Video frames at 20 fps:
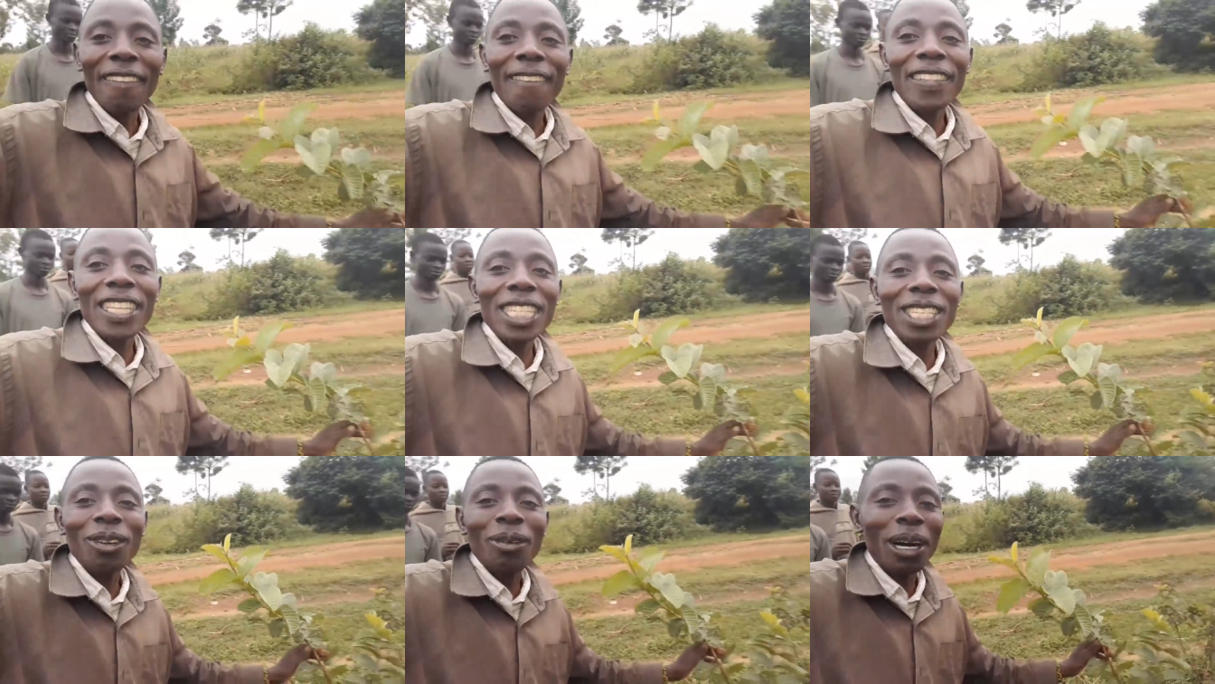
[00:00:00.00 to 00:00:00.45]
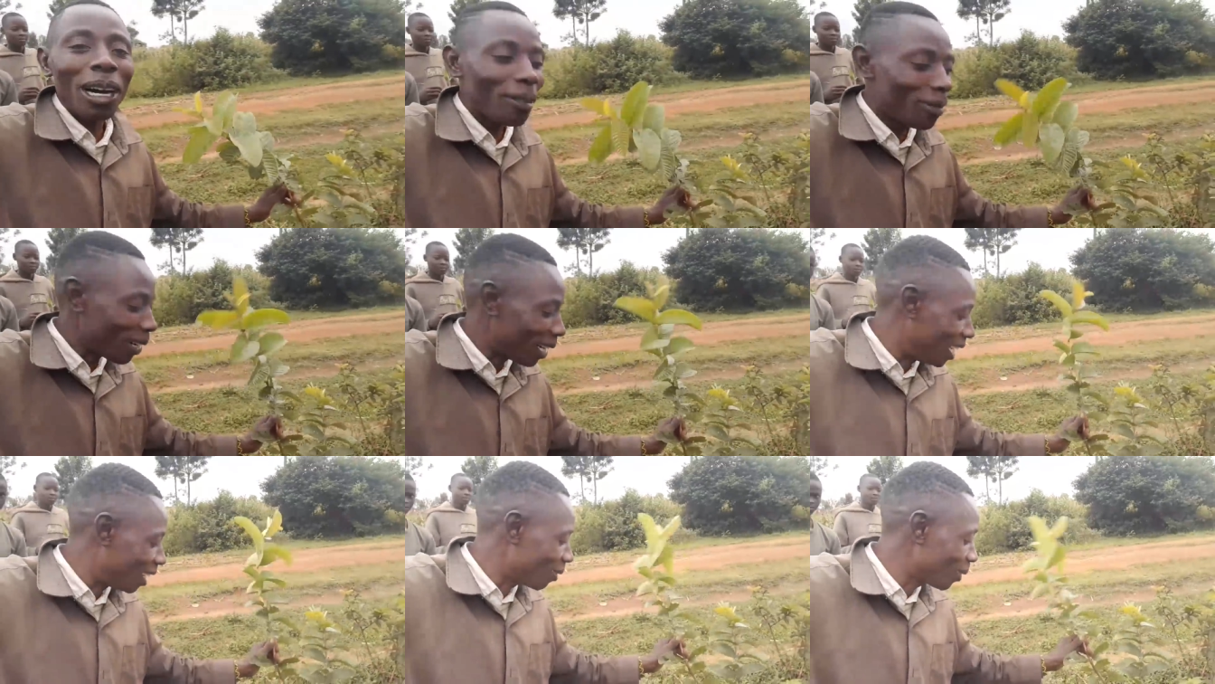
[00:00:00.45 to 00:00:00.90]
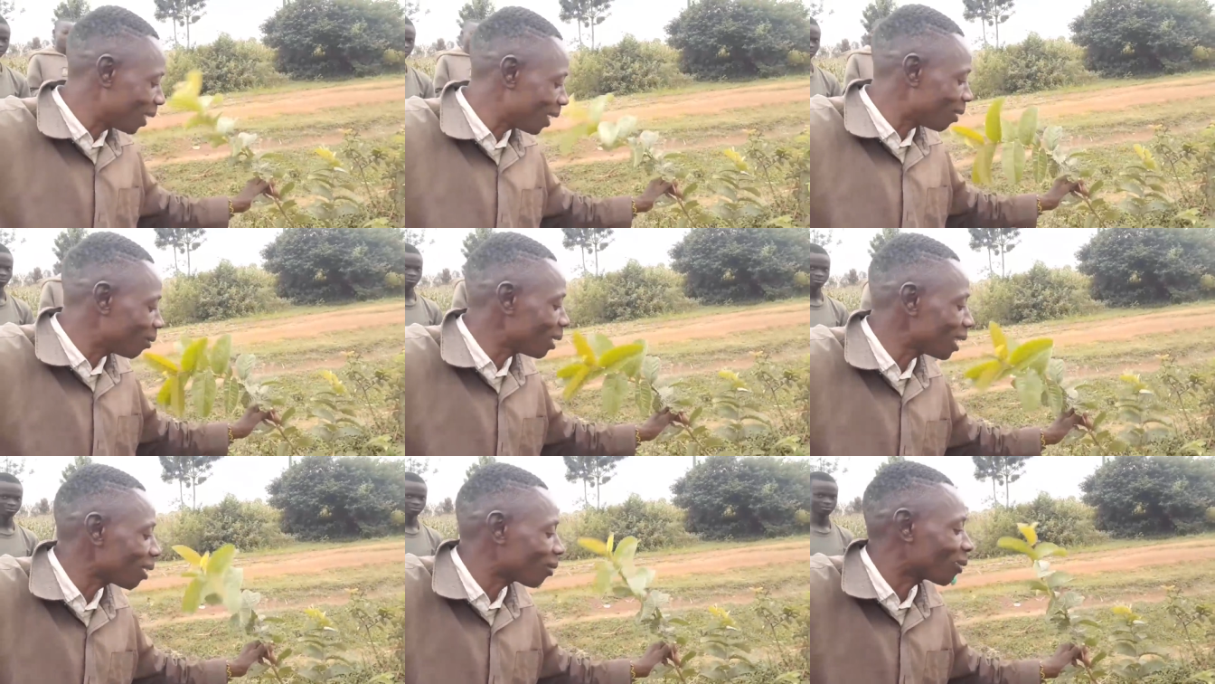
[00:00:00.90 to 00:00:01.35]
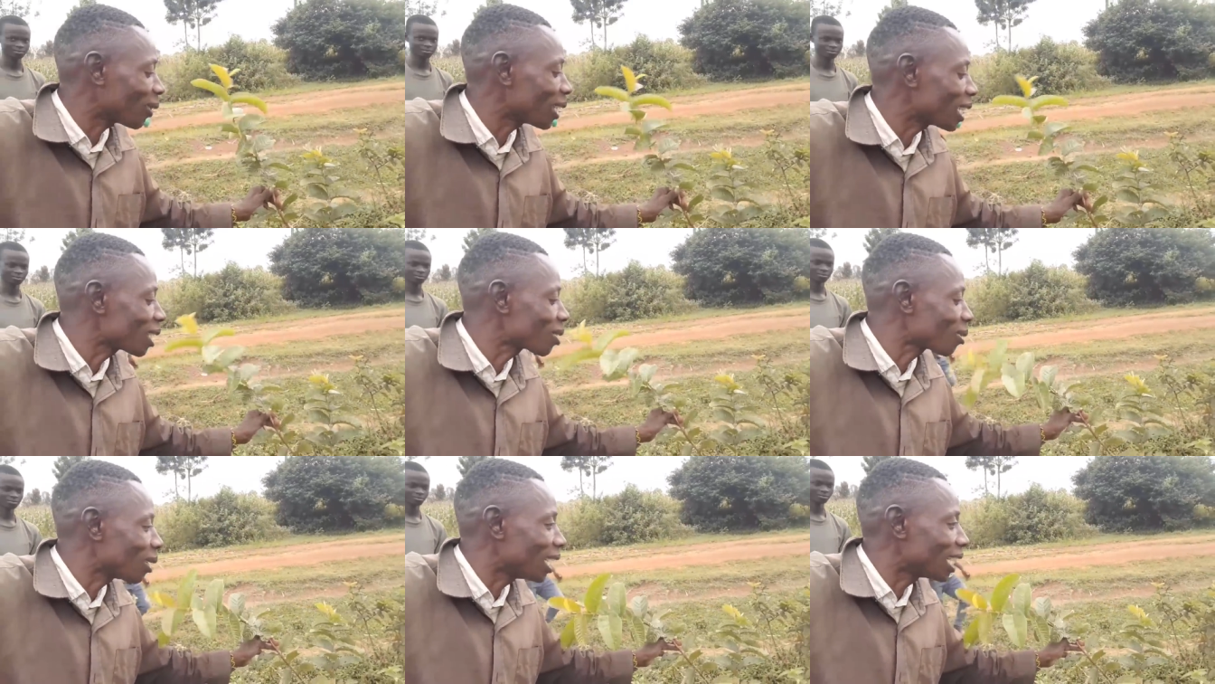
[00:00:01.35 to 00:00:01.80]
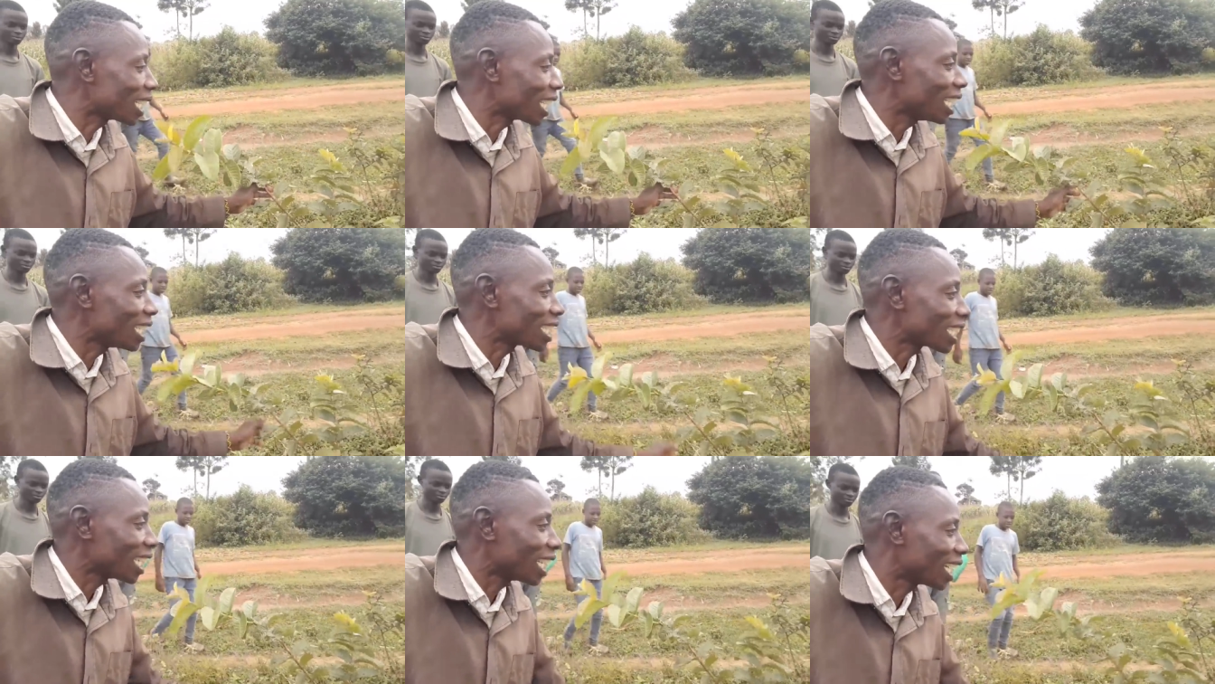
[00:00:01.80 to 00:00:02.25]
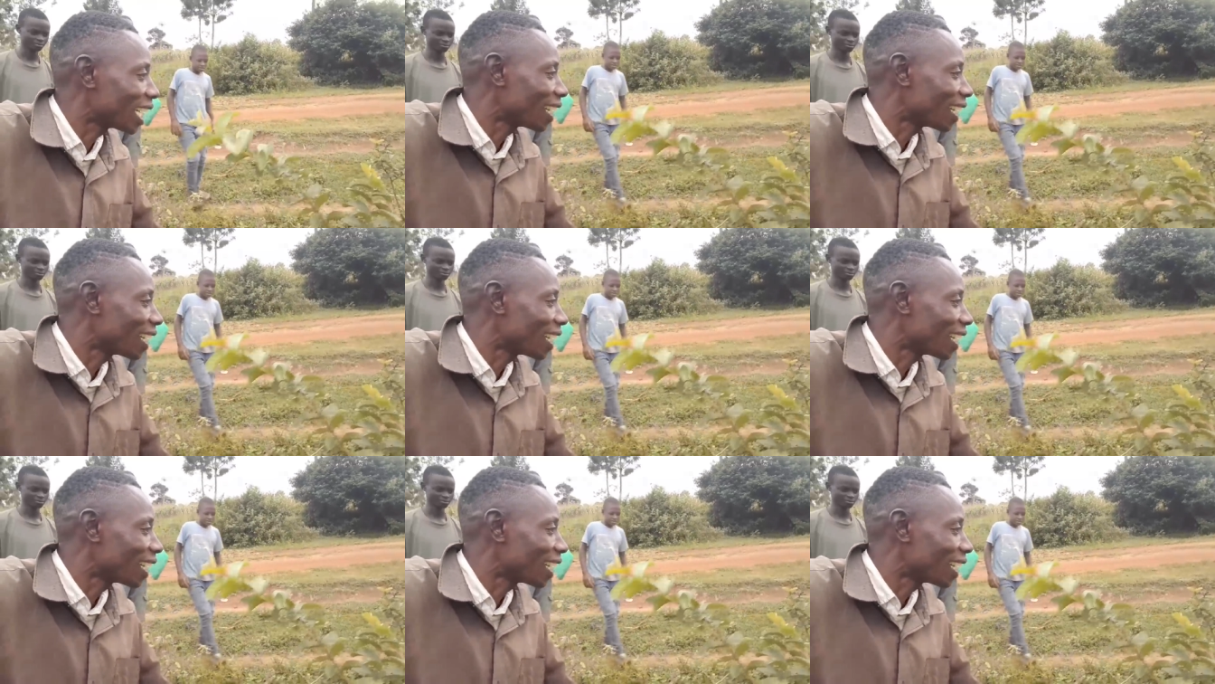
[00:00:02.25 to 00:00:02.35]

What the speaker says: This guava. Wait for this one, guys.